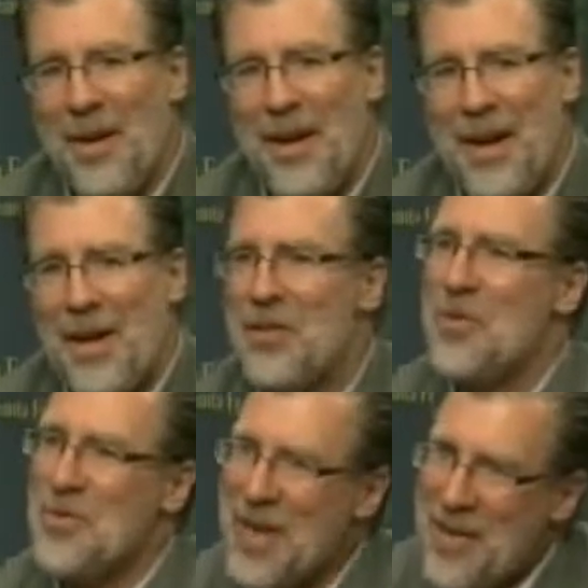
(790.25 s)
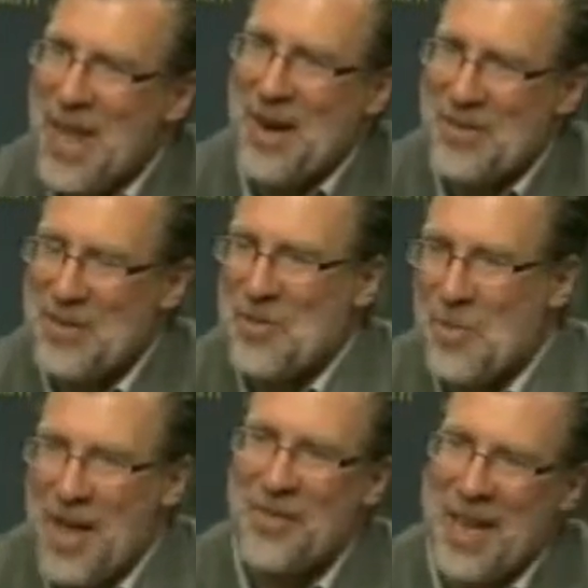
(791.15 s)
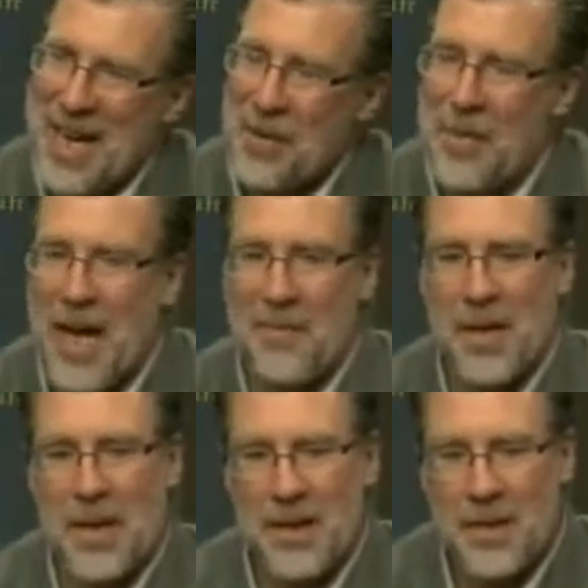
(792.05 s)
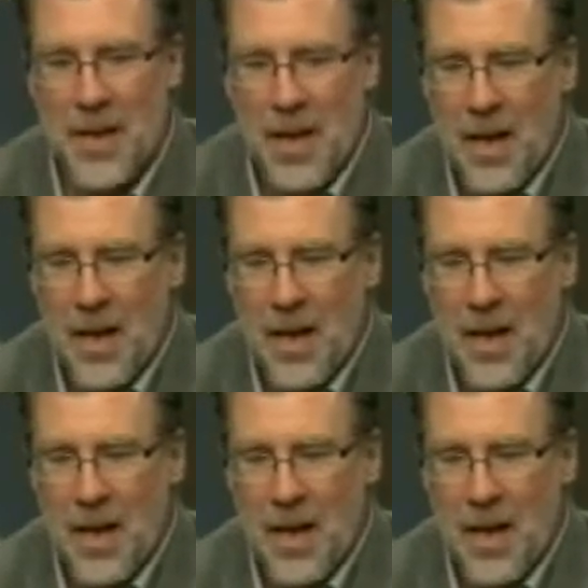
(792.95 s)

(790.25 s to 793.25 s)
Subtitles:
as you say that, I was just resonating with that, because